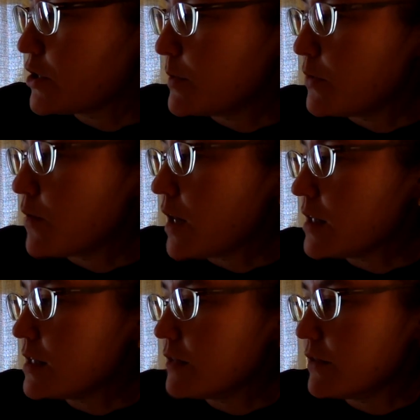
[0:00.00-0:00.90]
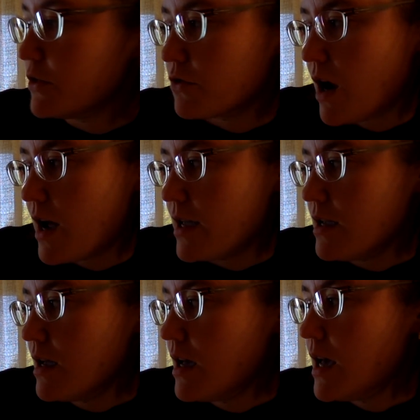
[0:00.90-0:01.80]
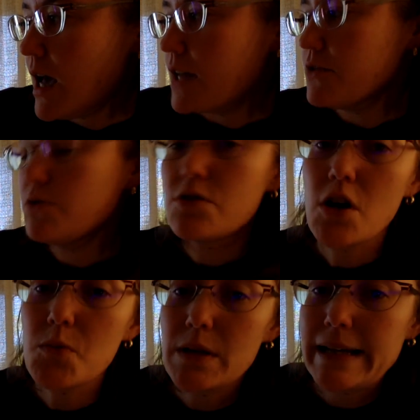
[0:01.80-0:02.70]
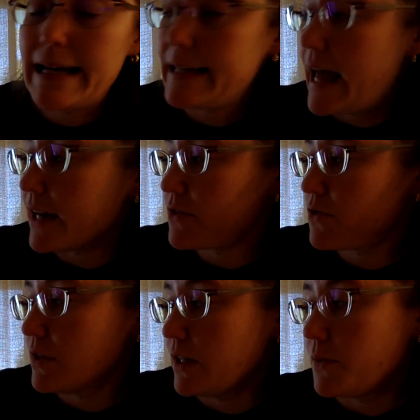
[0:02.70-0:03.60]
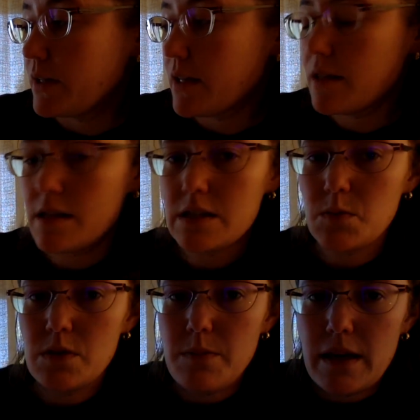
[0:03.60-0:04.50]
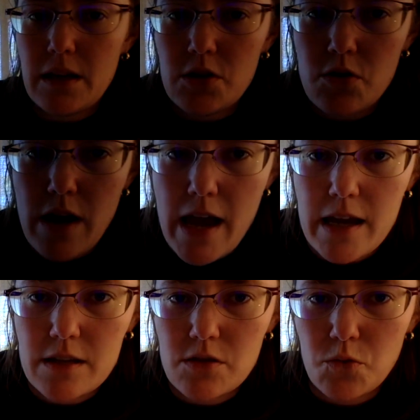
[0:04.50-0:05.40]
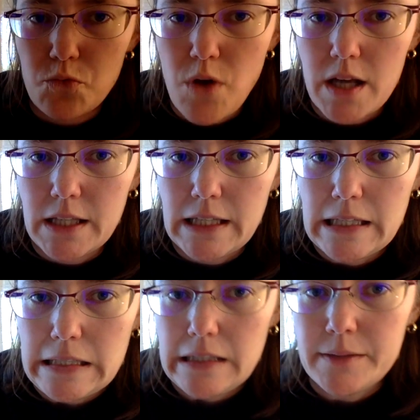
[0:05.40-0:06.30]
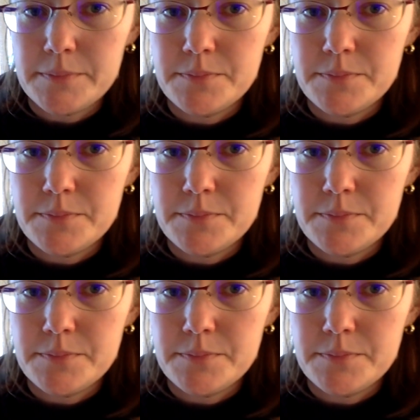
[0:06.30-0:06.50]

should be relatively dry, as you don't want to add extra liquid. This would make your eggs runny.